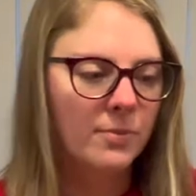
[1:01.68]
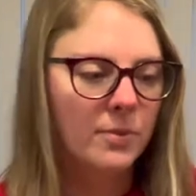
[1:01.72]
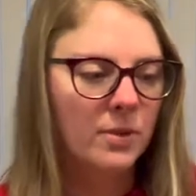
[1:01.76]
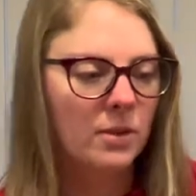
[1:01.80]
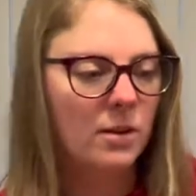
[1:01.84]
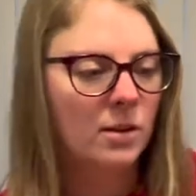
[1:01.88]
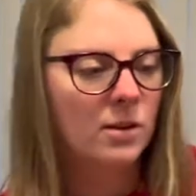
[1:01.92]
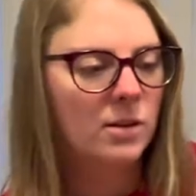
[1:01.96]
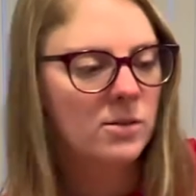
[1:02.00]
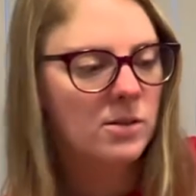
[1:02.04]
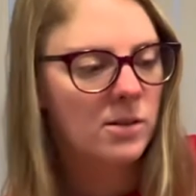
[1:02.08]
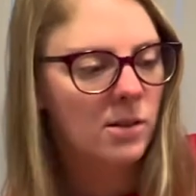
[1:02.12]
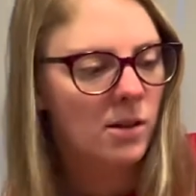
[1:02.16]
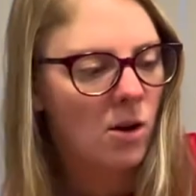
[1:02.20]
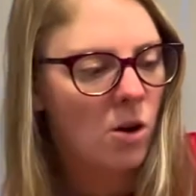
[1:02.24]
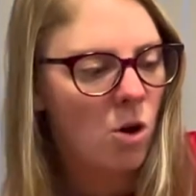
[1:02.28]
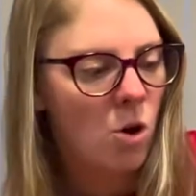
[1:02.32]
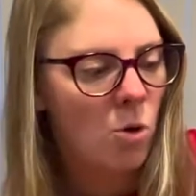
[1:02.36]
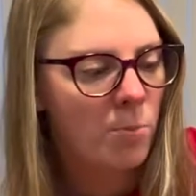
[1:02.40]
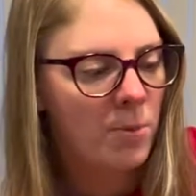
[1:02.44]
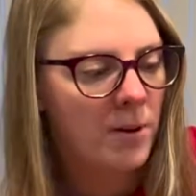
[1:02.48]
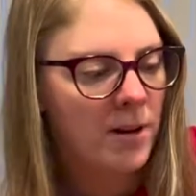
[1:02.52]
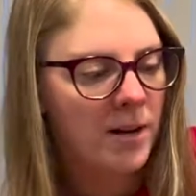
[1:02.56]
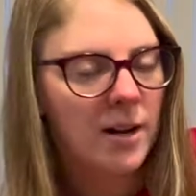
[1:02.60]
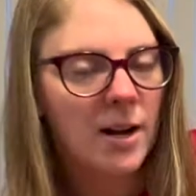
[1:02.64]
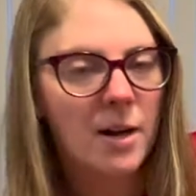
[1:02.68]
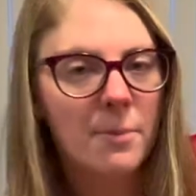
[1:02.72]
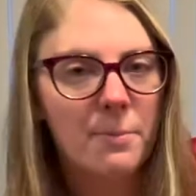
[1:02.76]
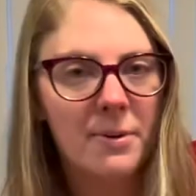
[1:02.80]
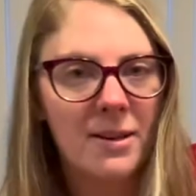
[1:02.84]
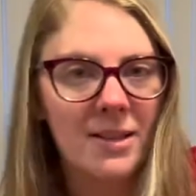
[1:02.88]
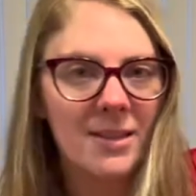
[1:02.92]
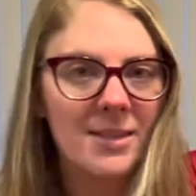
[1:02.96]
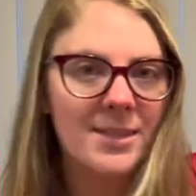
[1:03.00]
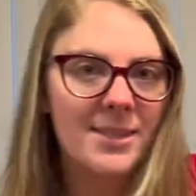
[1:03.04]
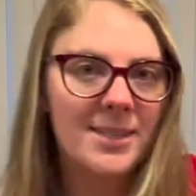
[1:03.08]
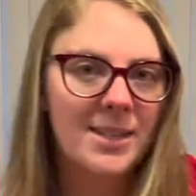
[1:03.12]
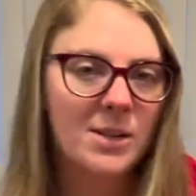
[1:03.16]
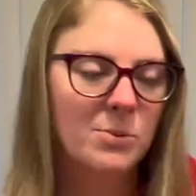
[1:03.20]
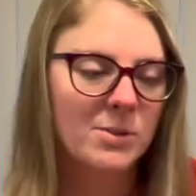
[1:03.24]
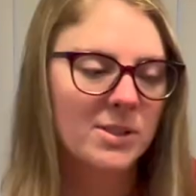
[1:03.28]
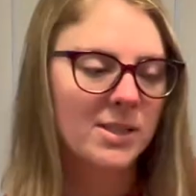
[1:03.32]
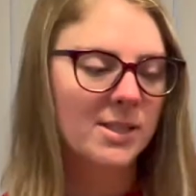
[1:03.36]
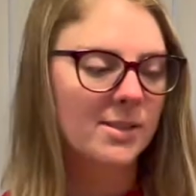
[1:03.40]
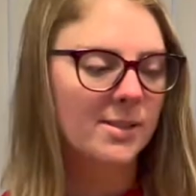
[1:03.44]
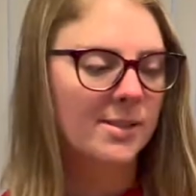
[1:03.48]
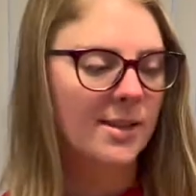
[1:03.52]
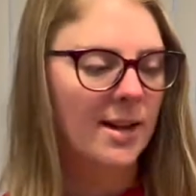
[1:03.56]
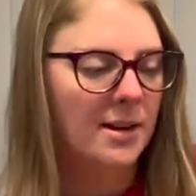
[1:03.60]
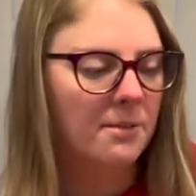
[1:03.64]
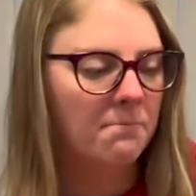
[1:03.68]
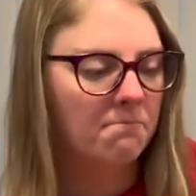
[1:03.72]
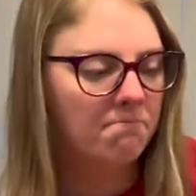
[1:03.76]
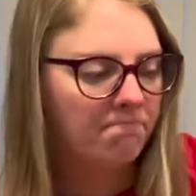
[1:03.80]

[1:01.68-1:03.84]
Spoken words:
let's open it up and see what's inside.